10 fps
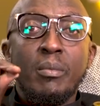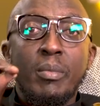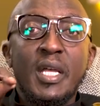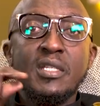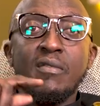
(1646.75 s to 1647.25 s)
the
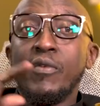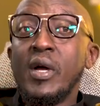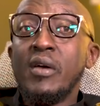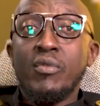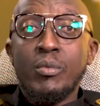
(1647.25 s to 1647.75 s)
blessing for
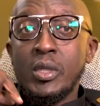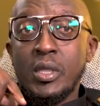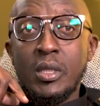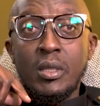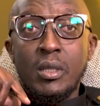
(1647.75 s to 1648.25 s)
everybody.
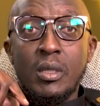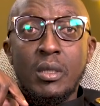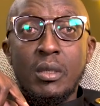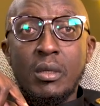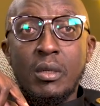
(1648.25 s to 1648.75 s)

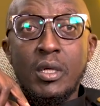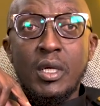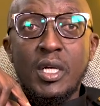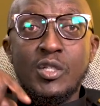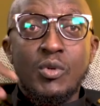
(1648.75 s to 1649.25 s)

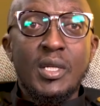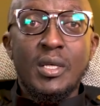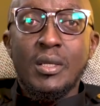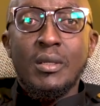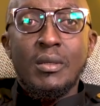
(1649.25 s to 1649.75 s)
It's ready.